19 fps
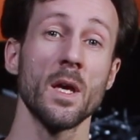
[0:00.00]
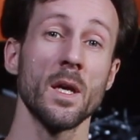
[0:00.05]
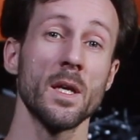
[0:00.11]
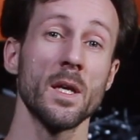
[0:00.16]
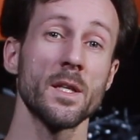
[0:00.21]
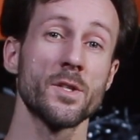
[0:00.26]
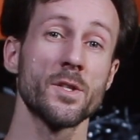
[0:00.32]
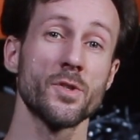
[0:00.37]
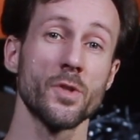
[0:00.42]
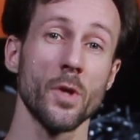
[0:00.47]

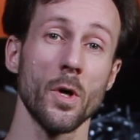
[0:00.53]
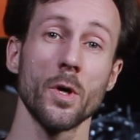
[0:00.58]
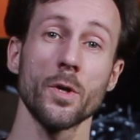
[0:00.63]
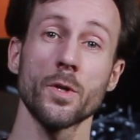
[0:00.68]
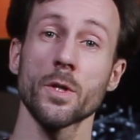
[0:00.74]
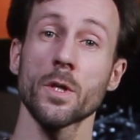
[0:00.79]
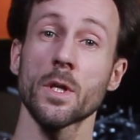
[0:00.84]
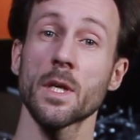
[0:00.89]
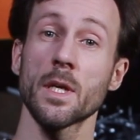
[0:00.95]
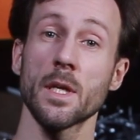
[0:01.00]
It
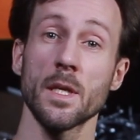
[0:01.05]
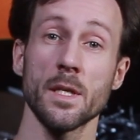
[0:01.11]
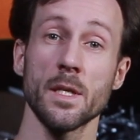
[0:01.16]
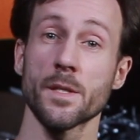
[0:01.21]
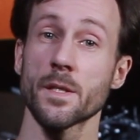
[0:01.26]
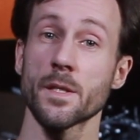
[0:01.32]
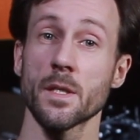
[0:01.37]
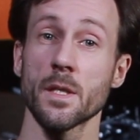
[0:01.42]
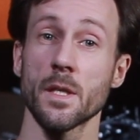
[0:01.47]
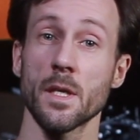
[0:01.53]
certainly
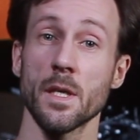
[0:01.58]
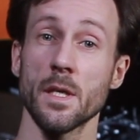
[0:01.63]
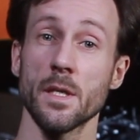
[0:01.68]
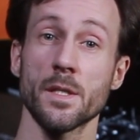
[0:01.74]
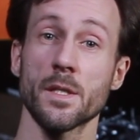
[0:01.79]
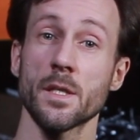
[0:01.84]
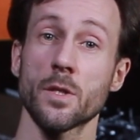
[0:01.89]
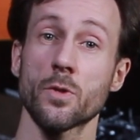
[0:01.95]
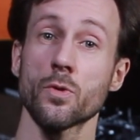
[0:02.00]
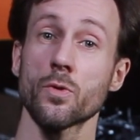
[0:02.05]
isn't
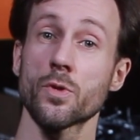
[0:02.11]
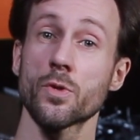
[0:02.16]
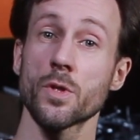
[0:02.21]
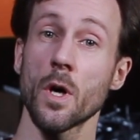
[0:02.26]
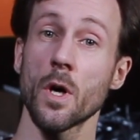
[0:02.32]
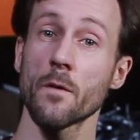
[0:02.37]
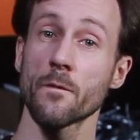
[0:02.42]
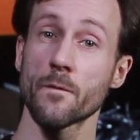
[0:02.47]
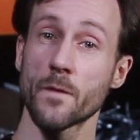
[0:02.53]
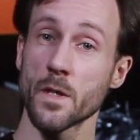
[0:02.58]
easy to
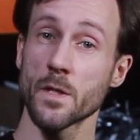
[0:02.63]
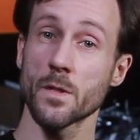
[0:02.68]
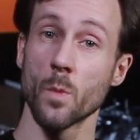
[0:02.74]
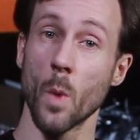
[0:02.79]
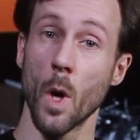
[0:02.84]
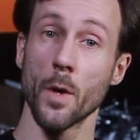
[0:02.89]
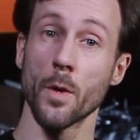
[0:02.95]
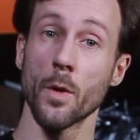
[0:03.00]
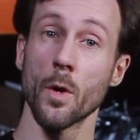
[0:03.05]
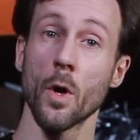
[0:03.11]
solve this
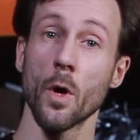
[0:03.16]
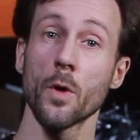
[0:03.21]
one,